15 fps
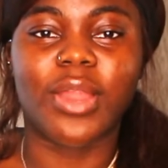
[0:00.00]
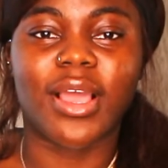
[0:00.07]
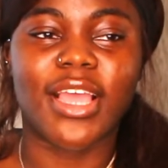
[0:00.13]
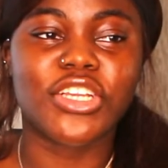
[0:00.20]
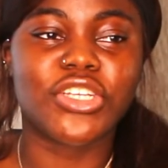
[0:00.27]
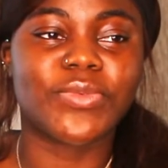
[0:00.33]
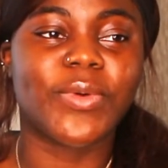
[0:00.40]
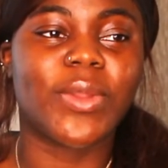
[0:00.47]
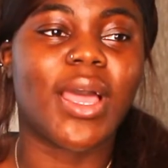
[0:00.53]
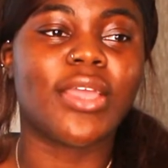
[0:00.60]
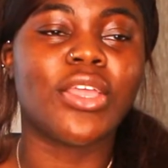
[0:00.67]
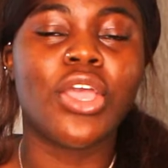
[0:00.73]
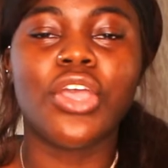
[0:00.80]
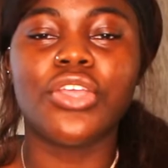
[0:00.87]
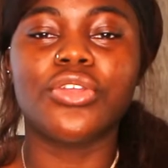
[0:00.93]
Like, I just feel like
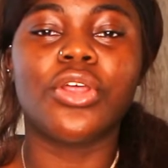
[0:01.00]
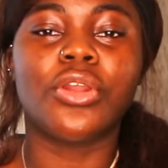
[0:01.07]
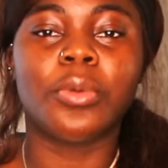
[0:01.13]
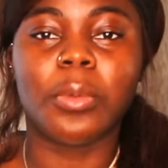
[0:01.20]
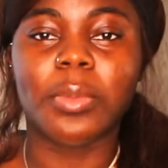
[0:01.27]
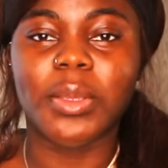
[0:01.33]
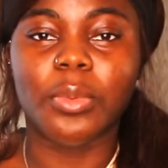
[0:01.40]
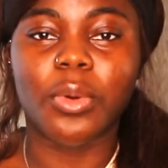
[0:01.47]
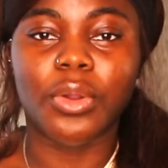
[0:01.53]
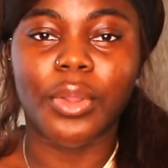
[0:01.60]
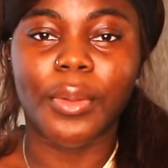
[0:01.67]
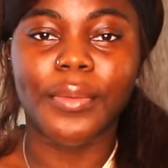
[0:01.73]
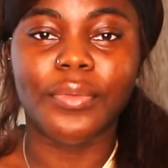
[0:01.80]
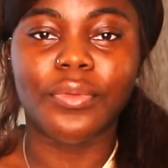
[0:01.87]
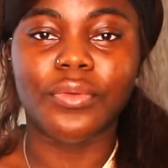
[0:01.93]
you don't know what people are
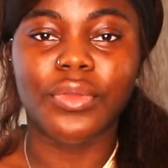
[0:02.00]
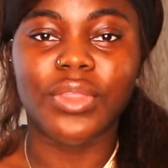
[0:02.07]
going through.